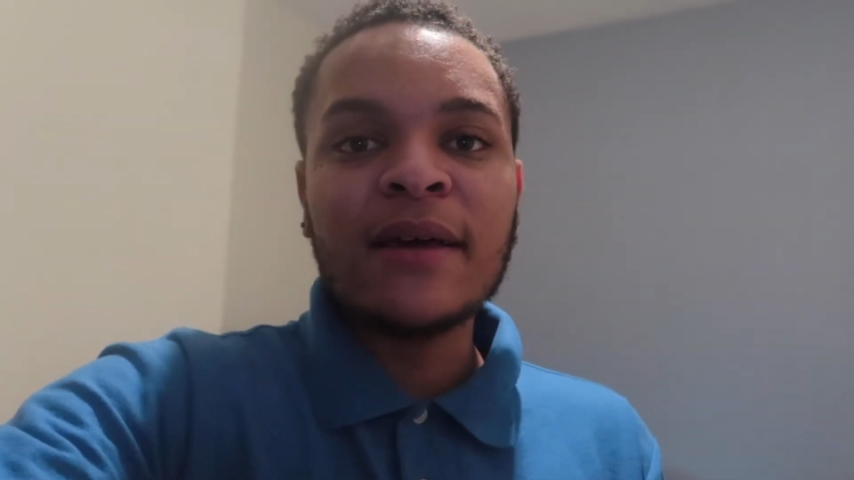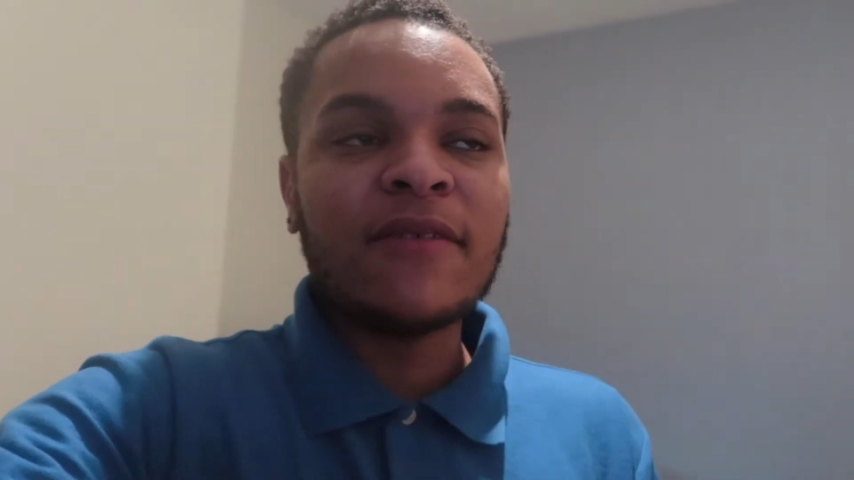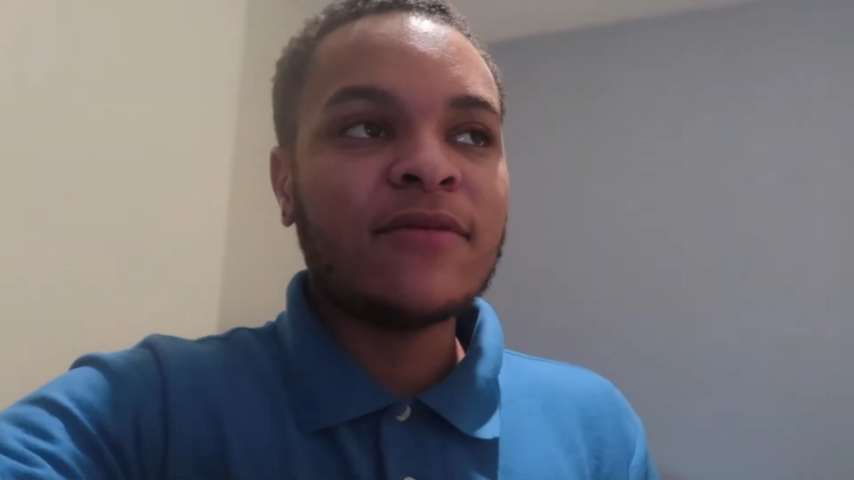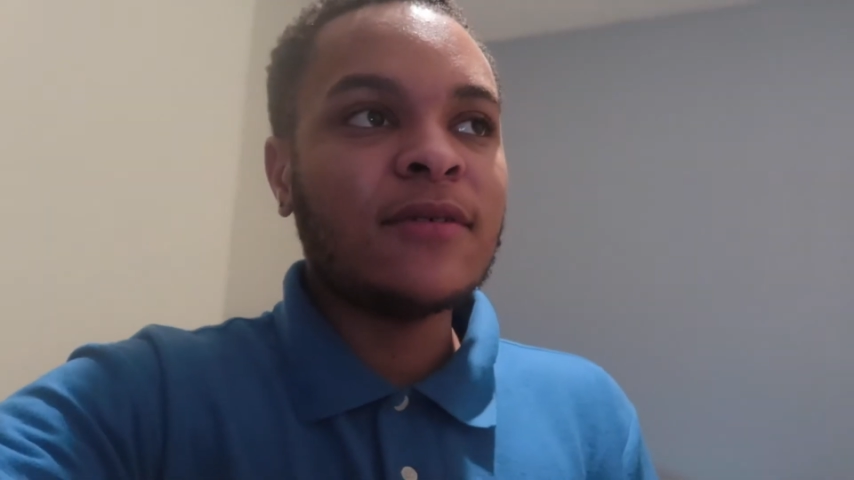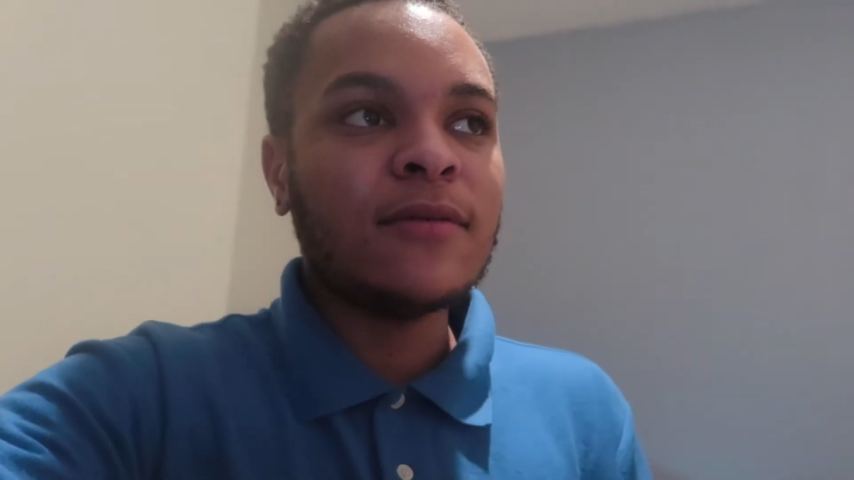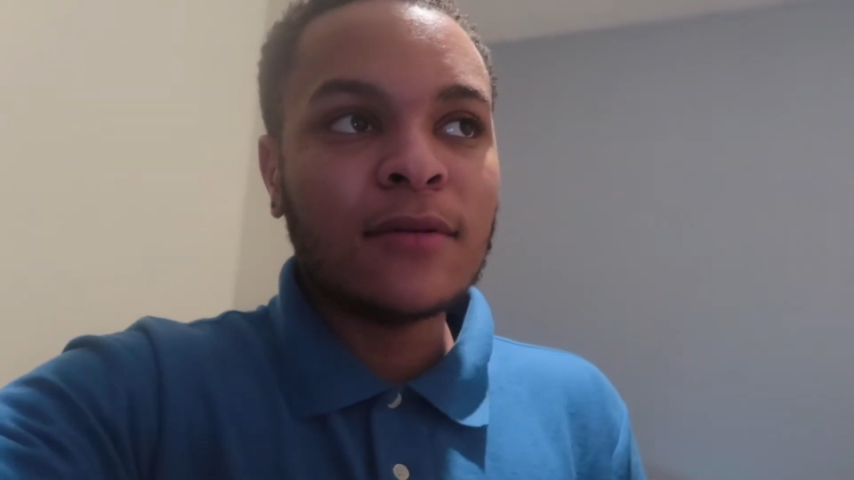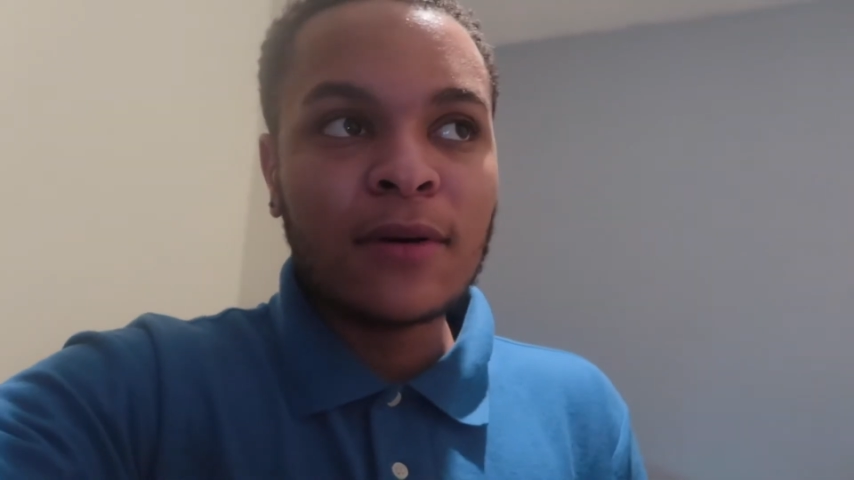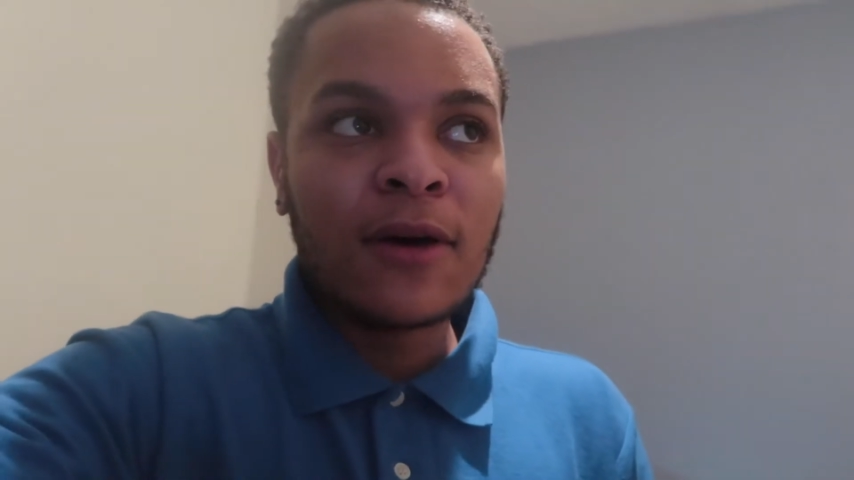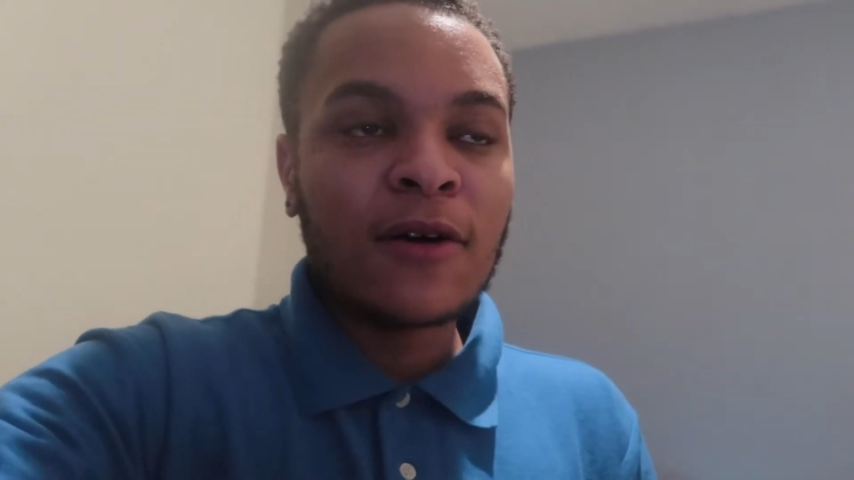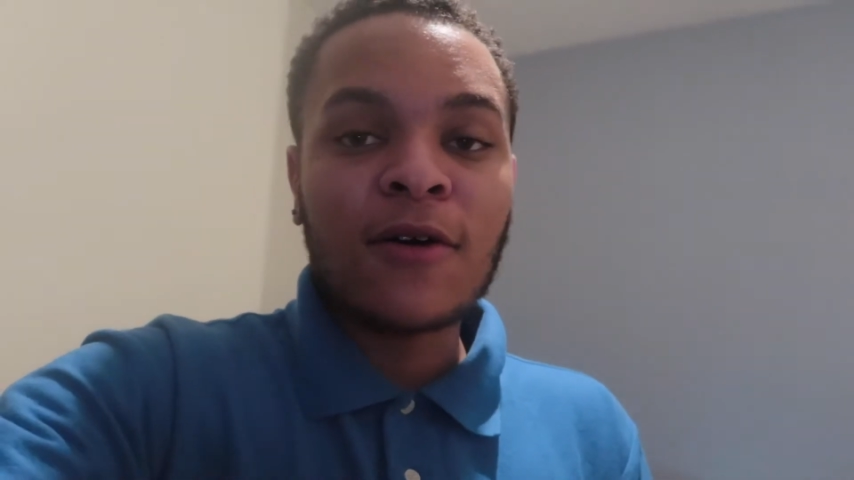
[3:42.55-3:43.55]
Have you
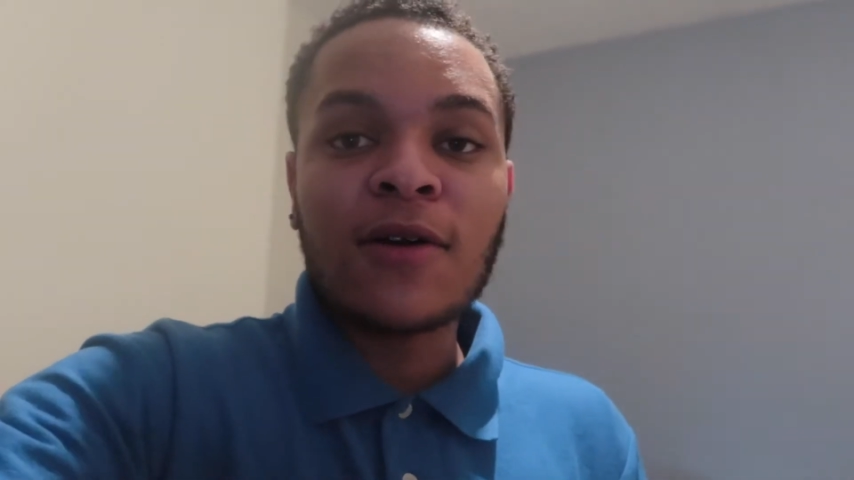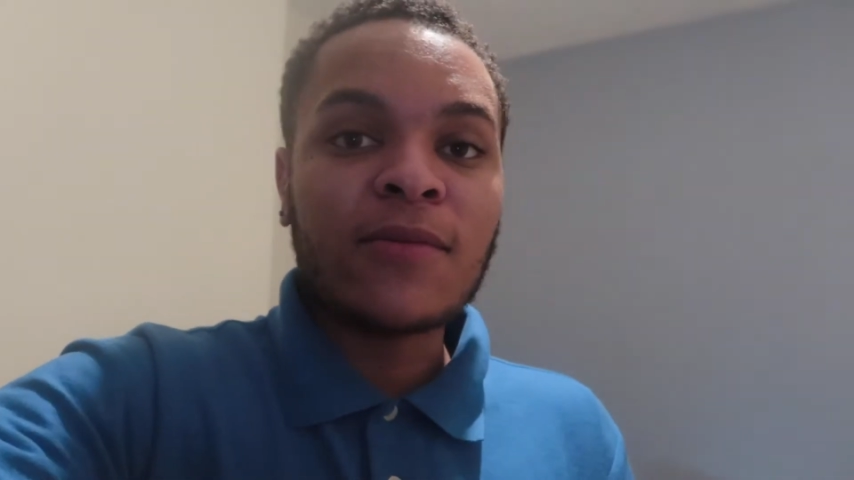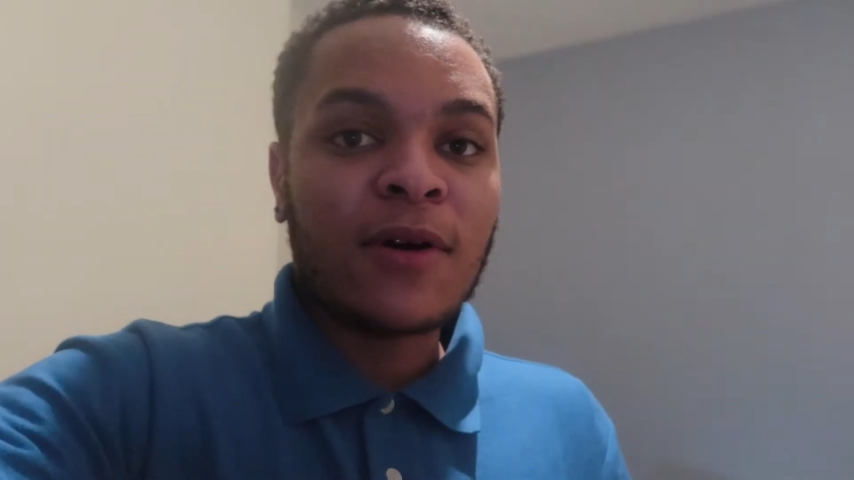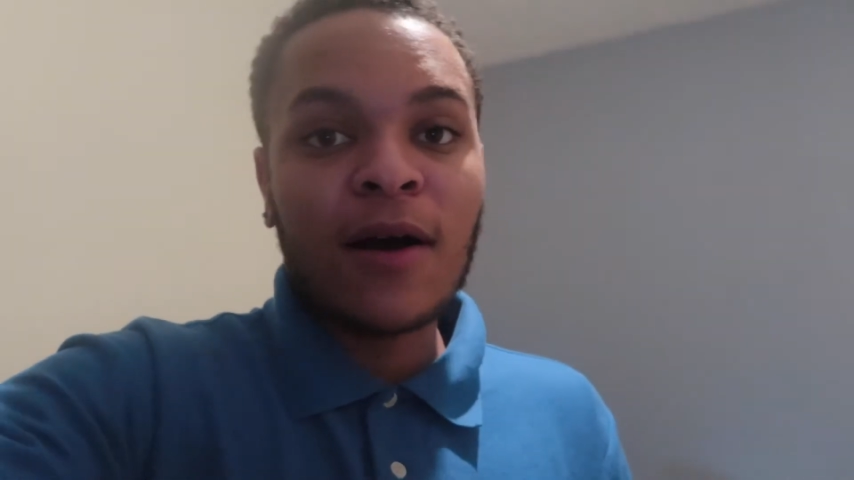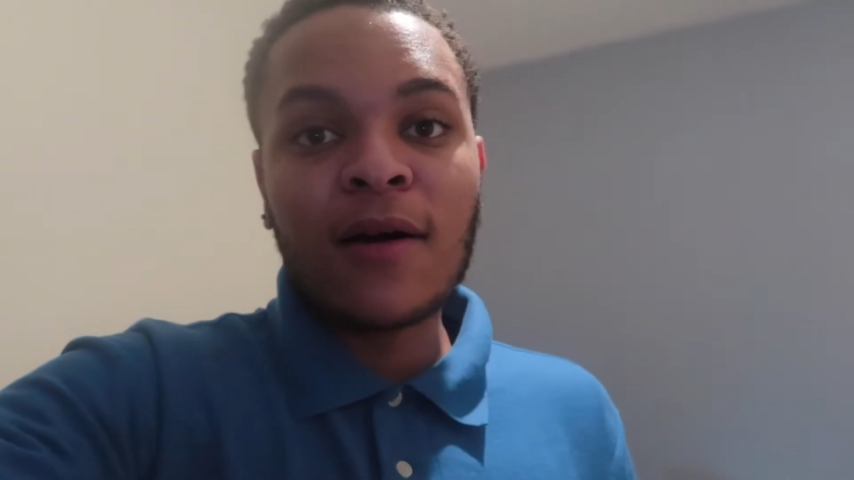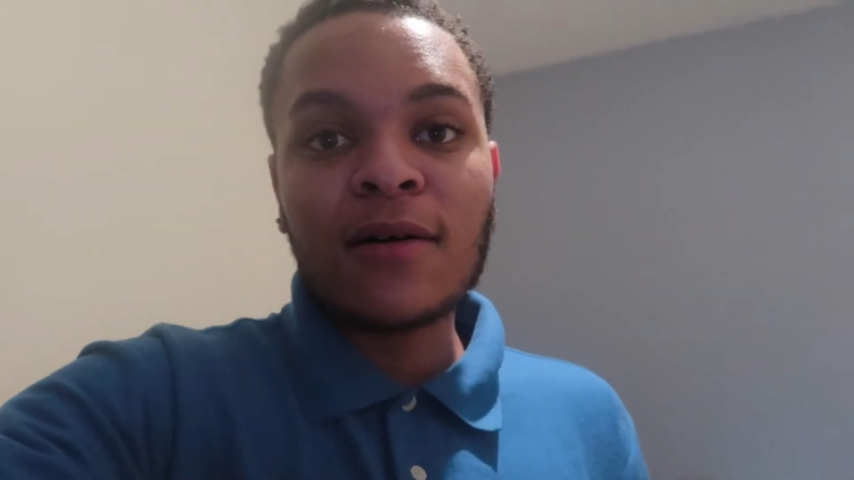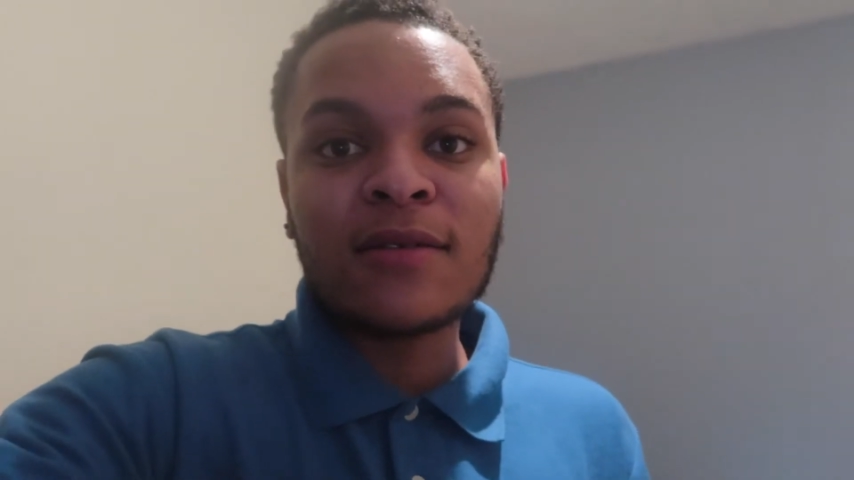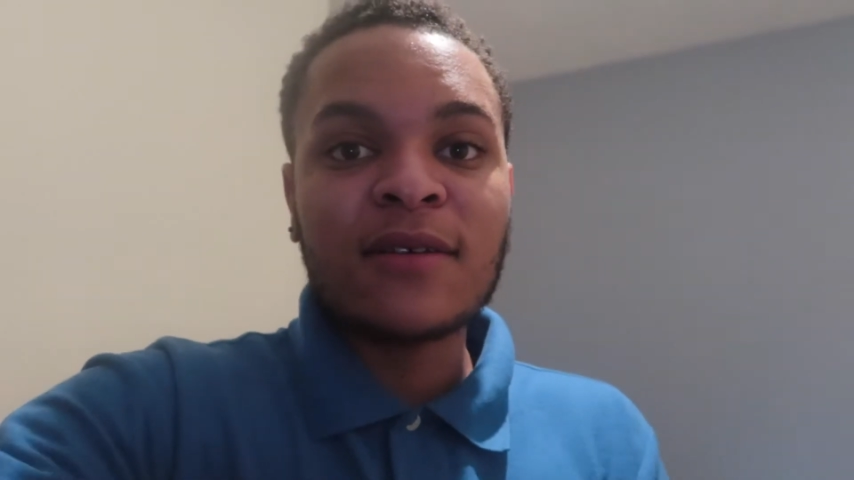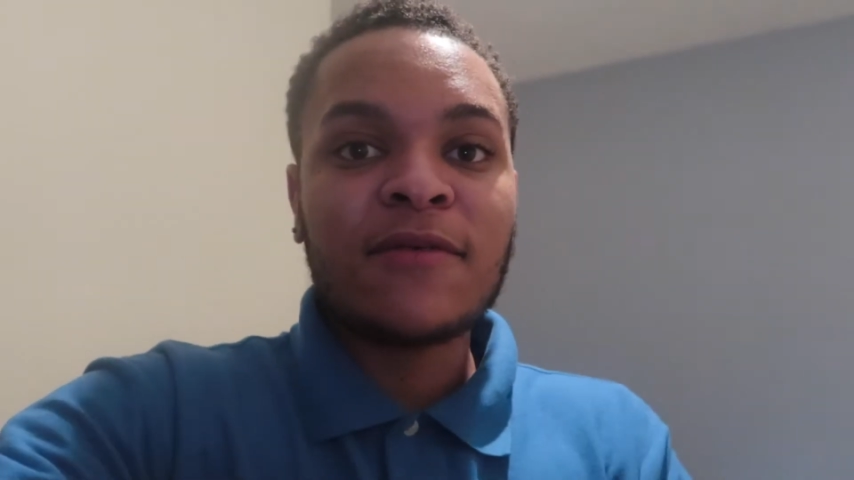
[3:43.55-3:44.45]
got them cars?